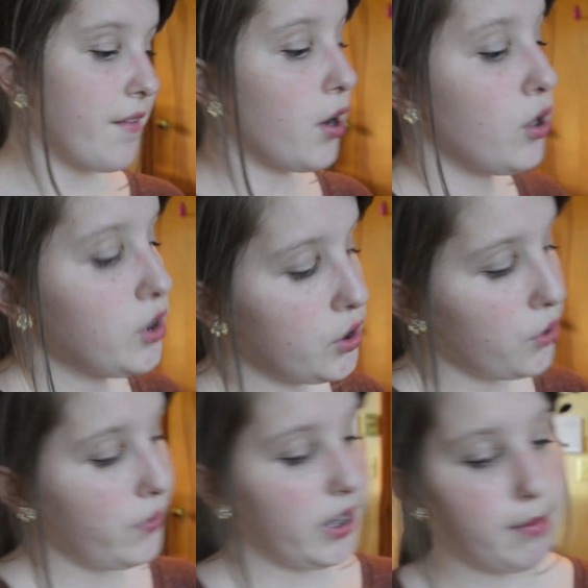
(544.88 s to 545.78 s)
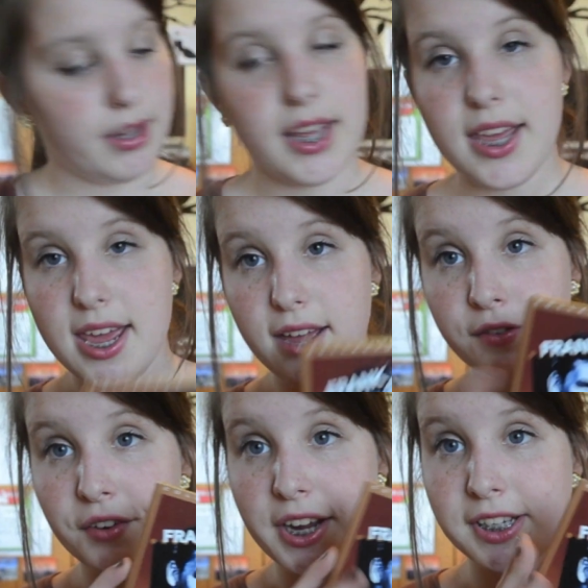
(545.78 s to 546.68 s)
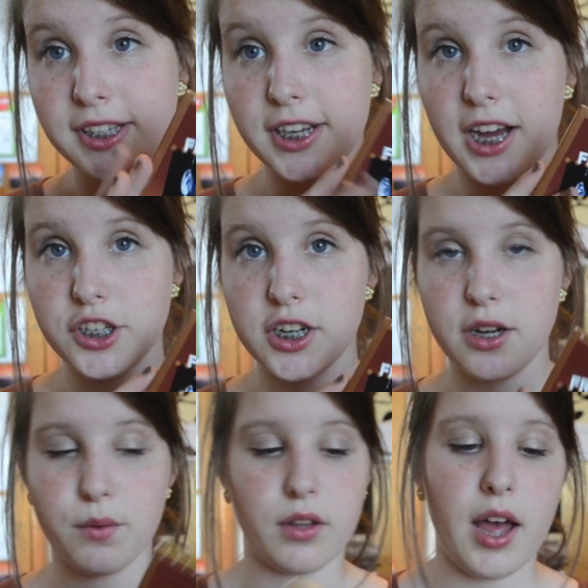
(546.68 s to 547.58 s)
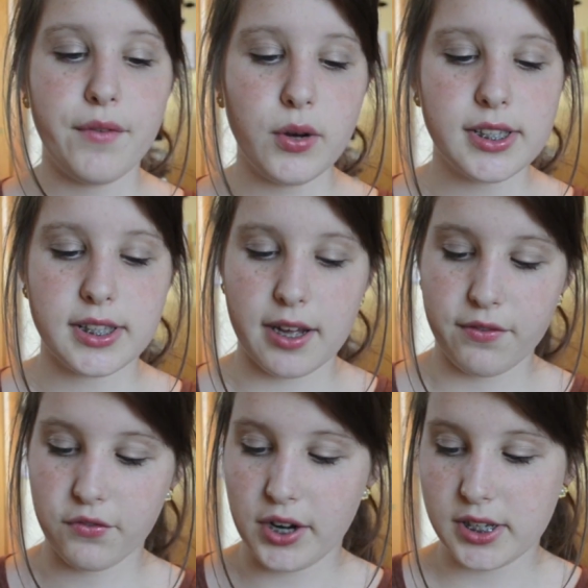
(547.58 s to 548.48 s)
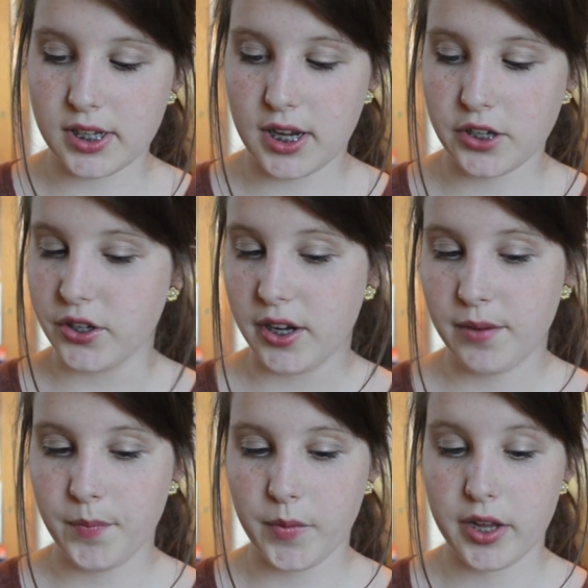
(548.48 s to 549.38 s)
I've also really been liking Frank Sinatra. Well, I've always loved Frank Sinatra.